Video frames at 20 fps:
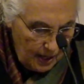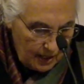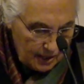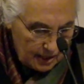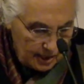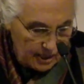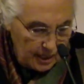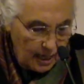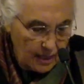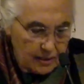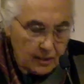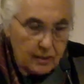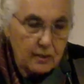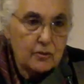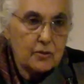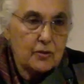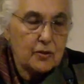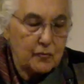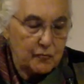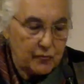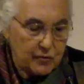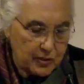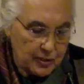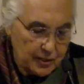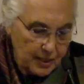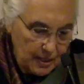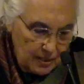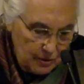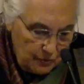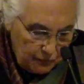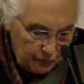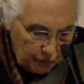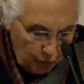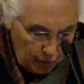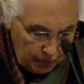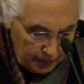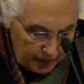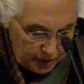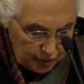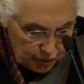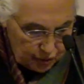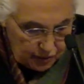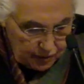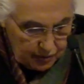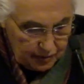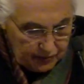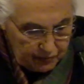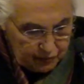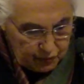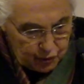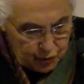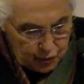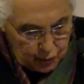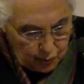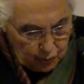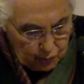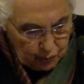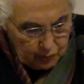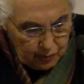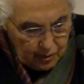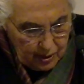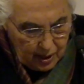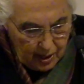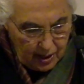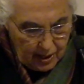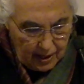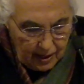Studies of state formation have shown